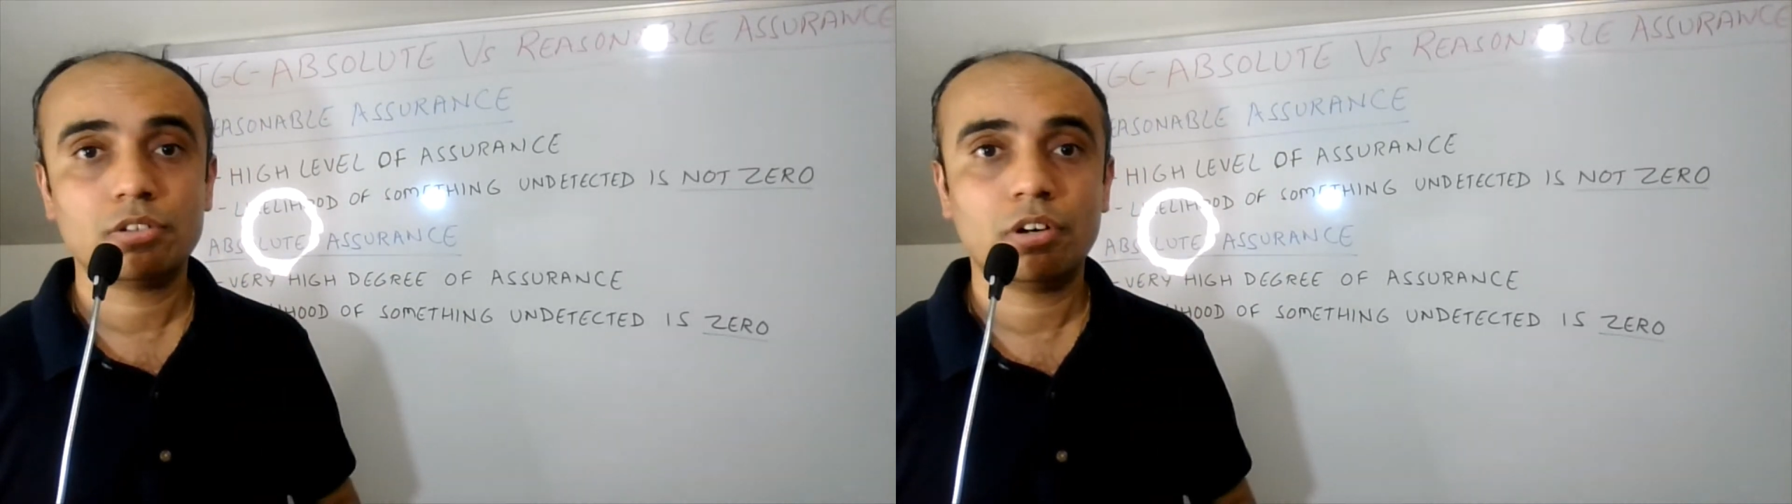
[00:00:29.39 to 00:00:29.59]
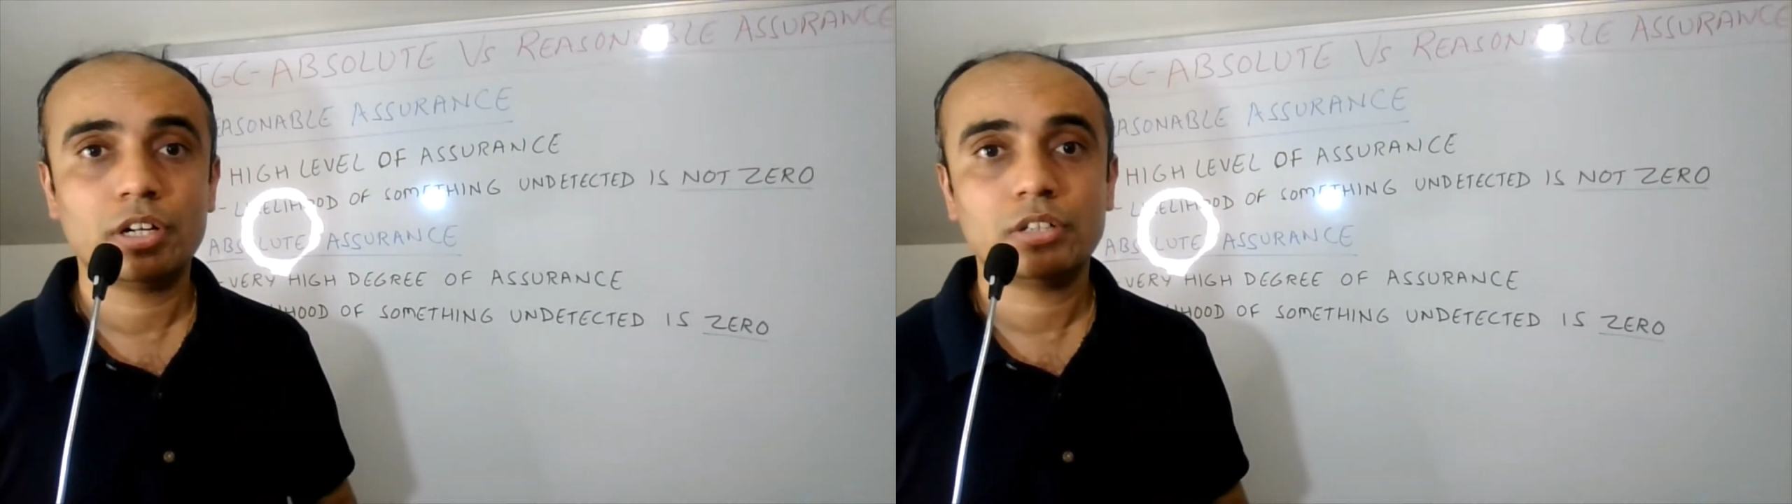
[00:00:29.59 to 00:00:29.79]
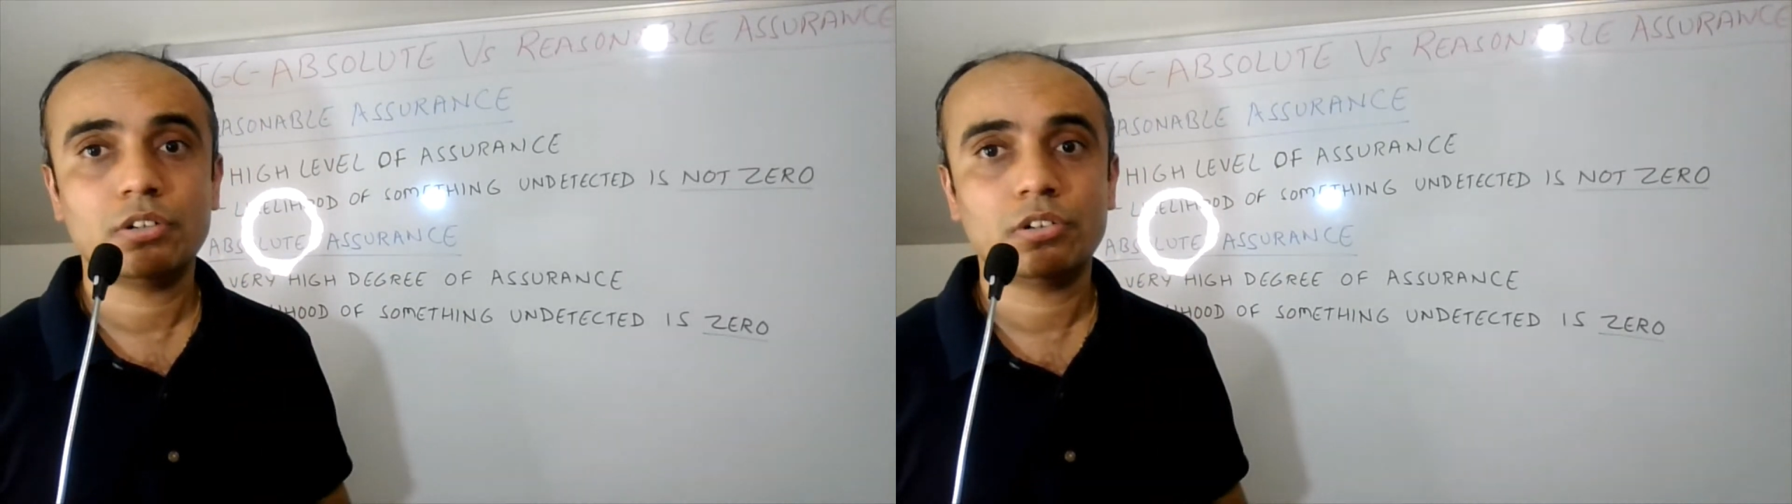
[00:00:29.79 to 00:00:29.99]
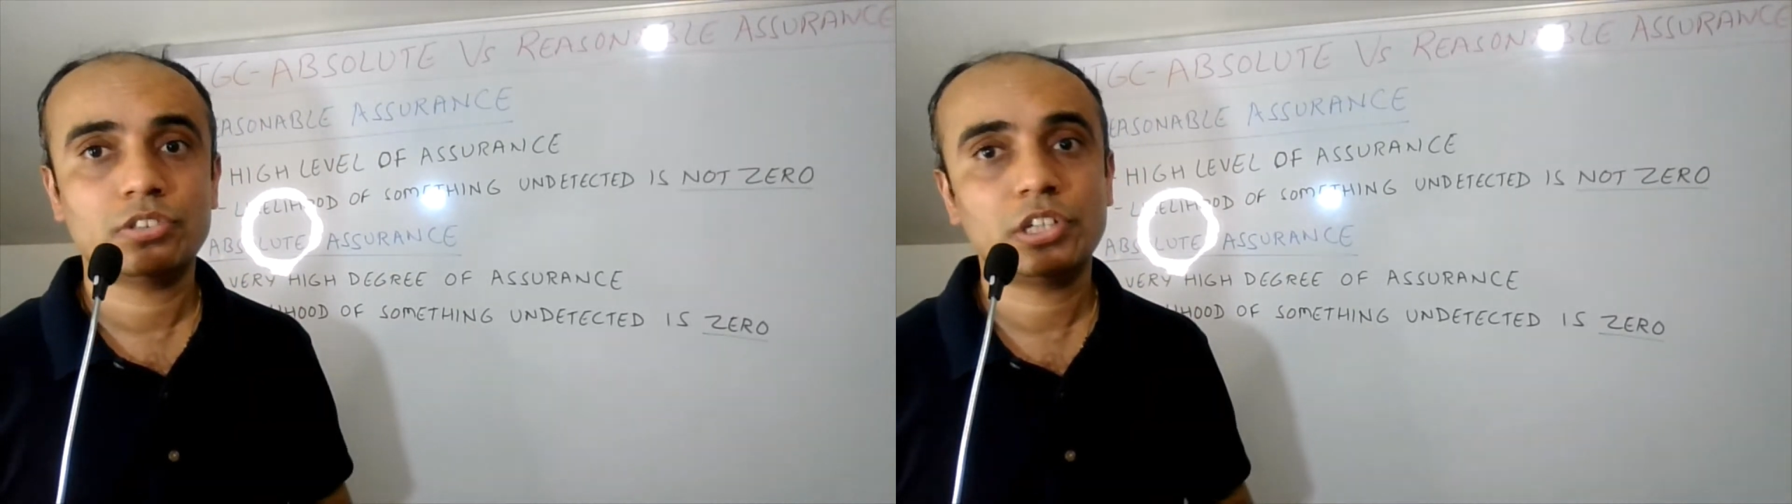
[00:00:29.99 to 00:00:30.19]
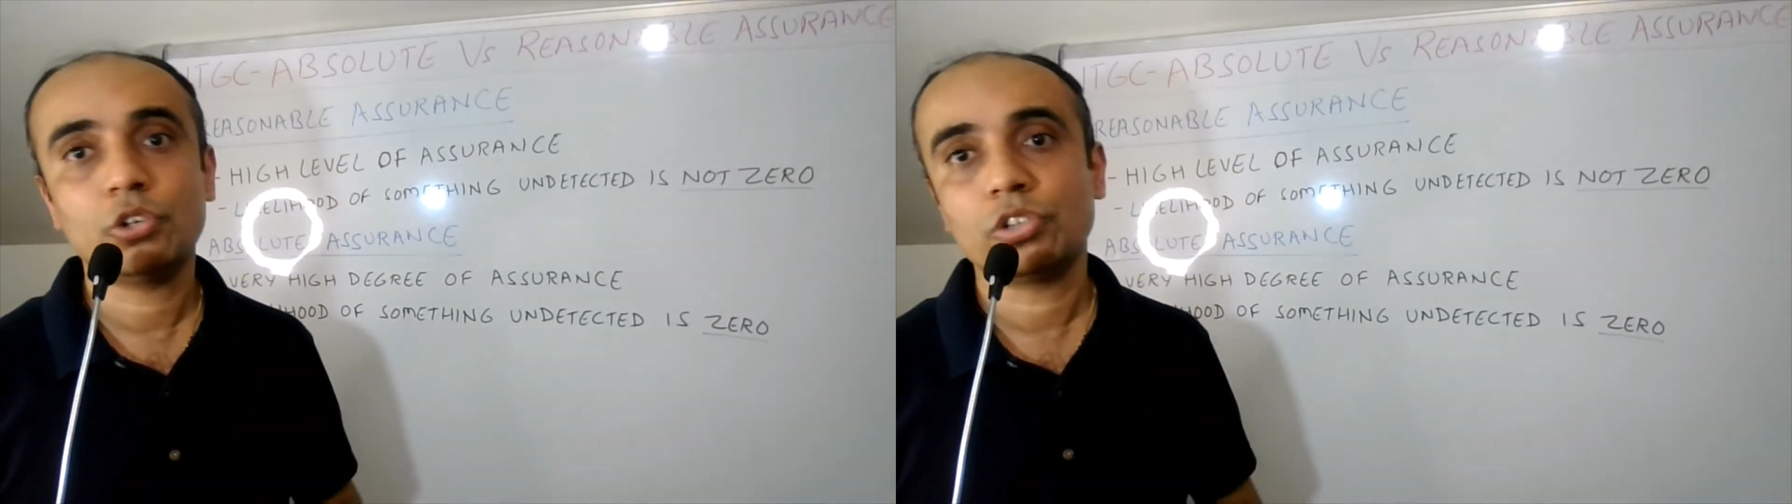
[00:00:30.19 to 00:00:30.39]
audit or
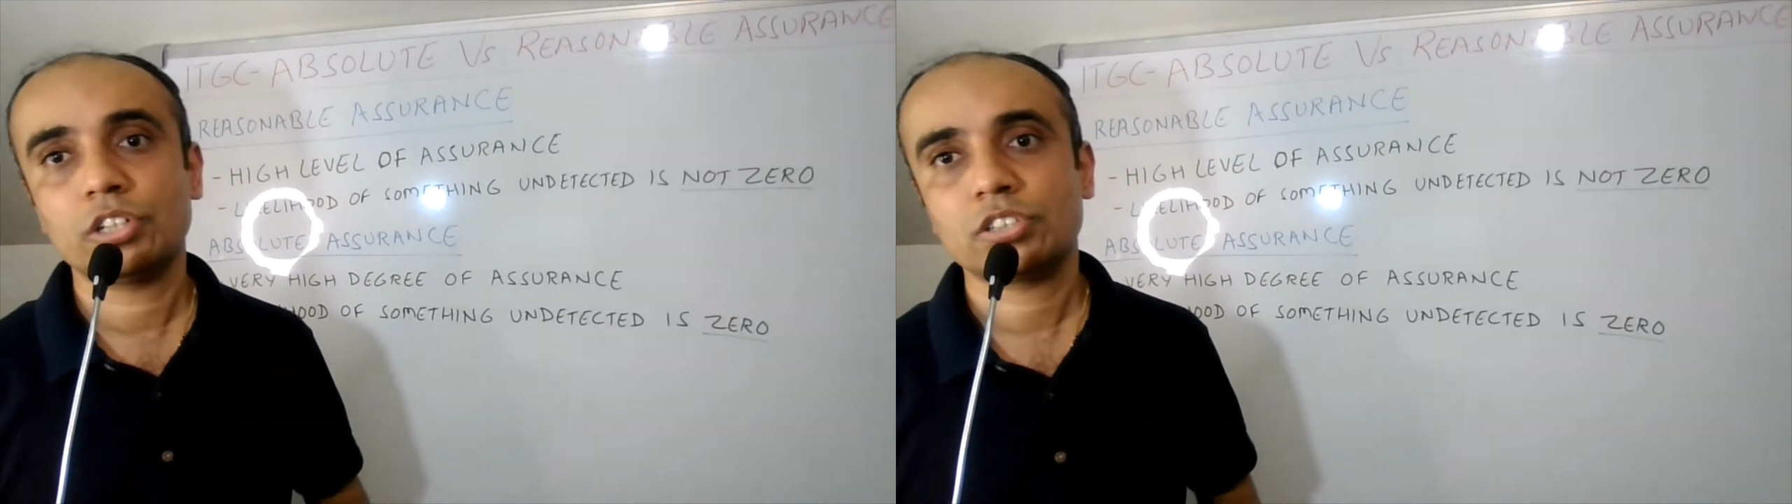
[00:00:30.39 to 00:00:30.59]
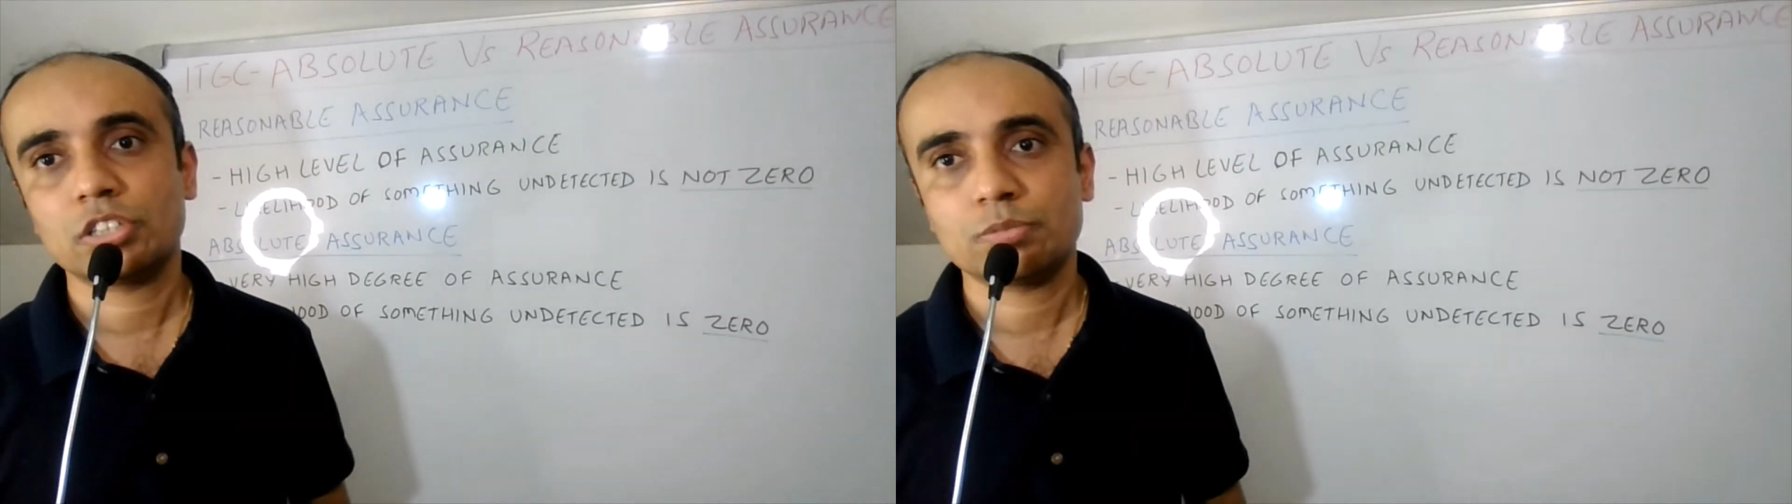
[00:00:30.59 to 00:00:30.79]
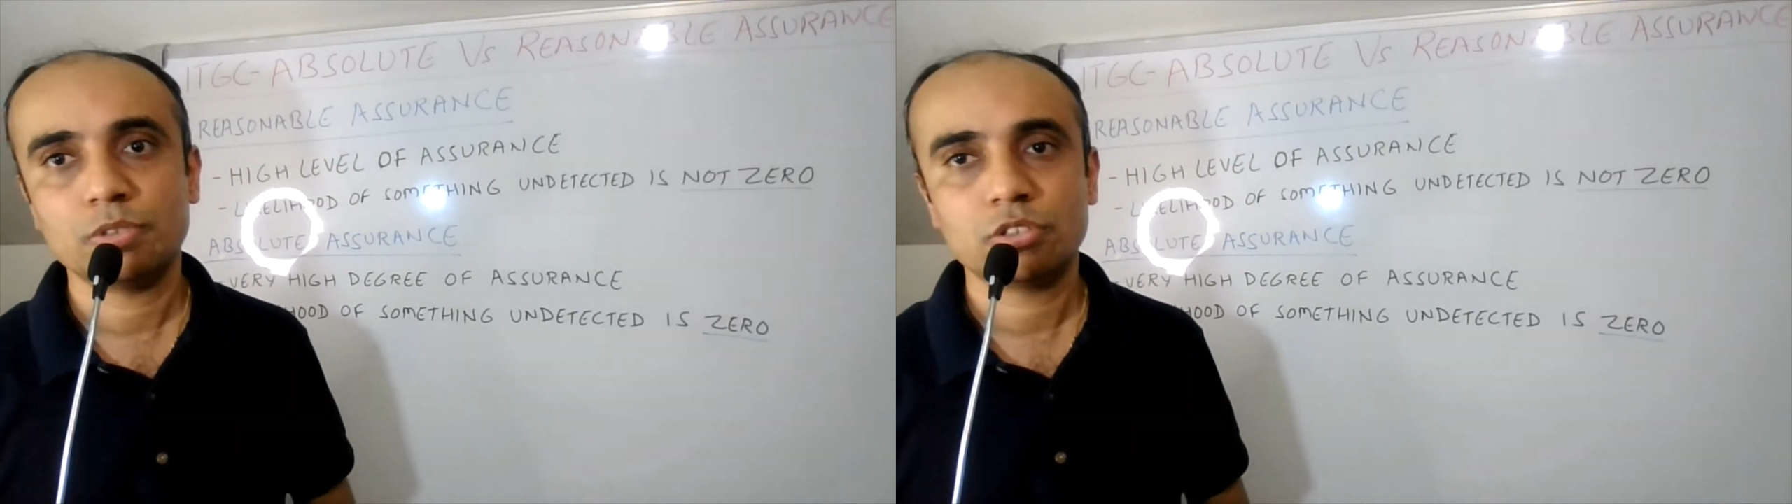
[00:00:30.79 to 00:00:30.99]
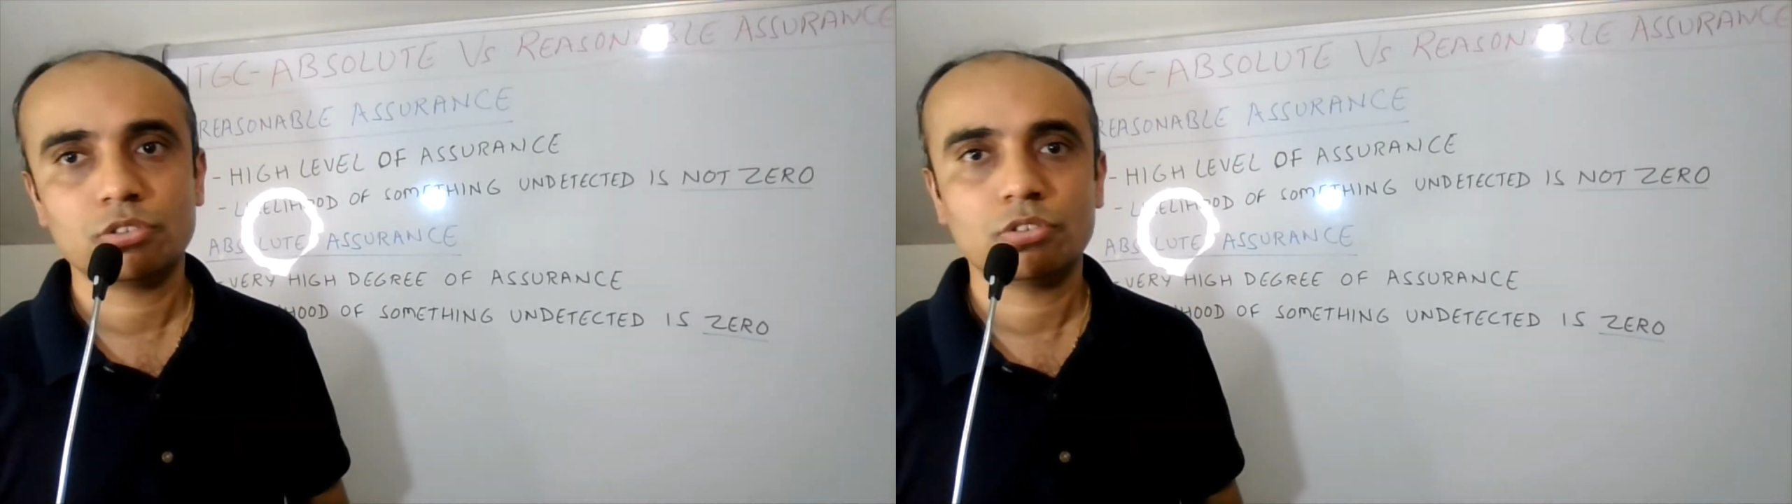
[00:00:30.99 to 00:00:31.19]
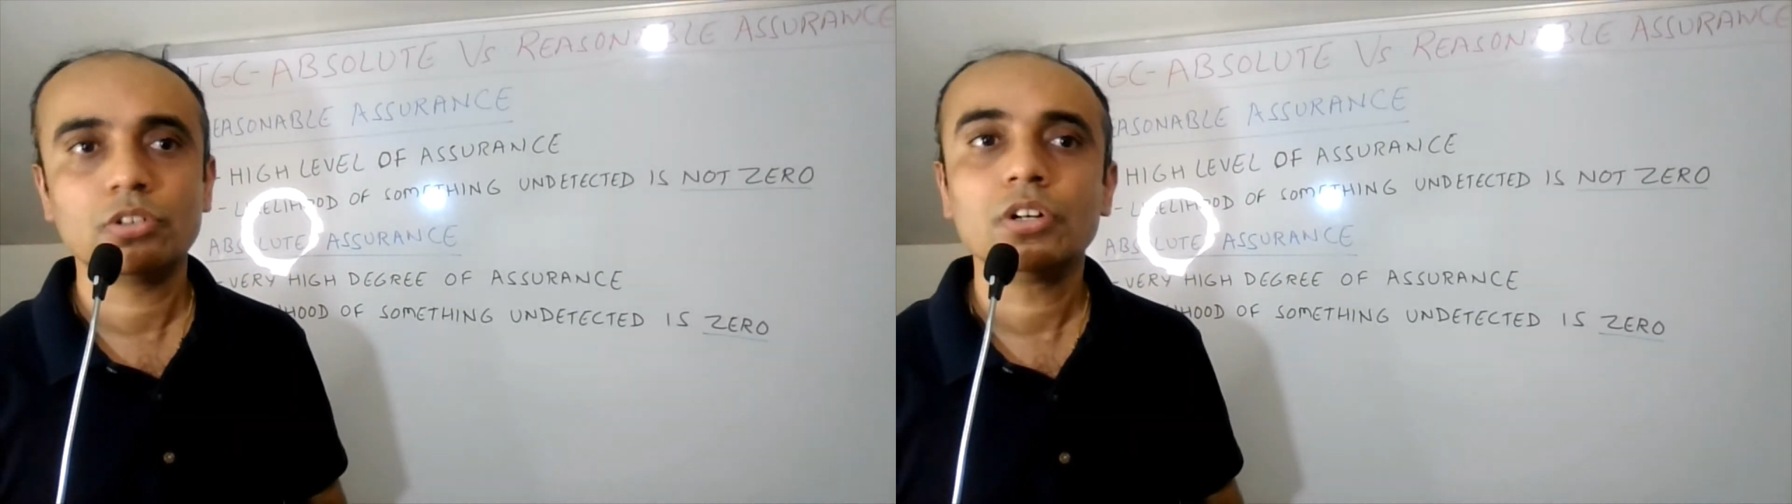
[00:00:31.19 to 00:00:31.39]
security assessments,
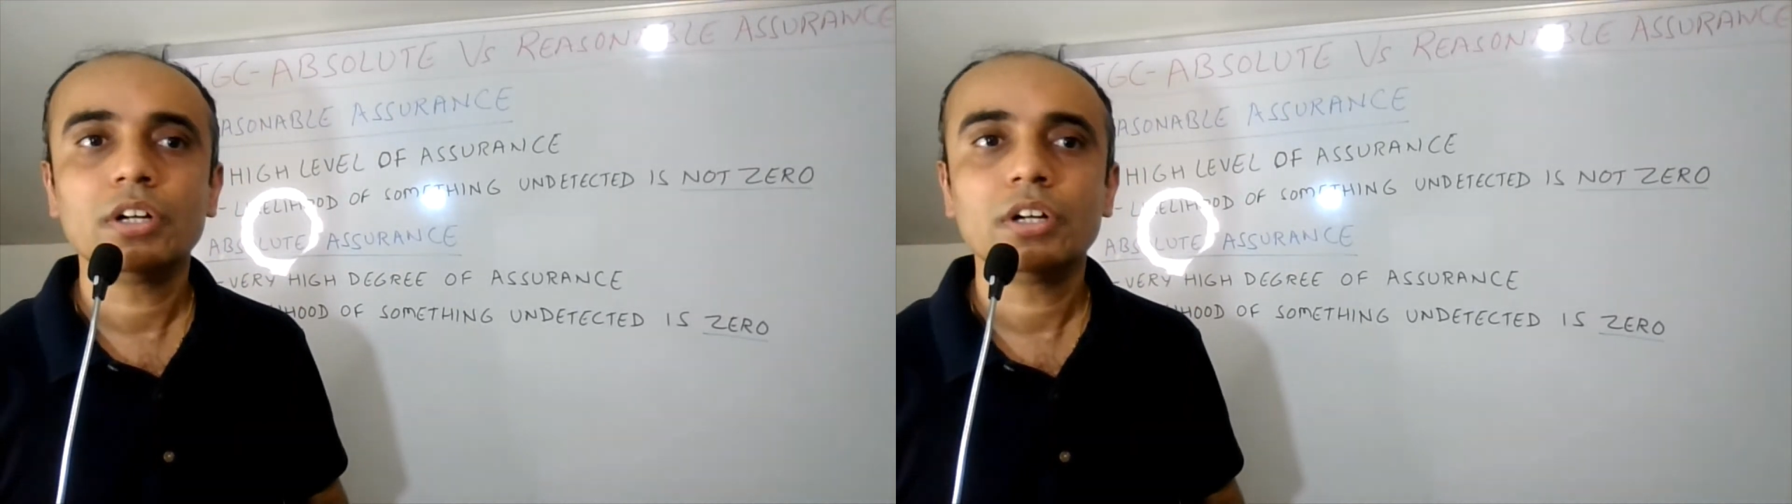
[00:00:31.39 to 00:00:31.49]
so